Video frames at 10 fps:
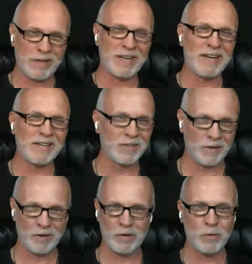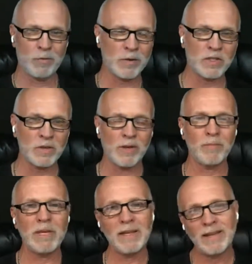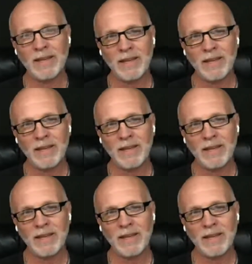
client or a new person you want to meet.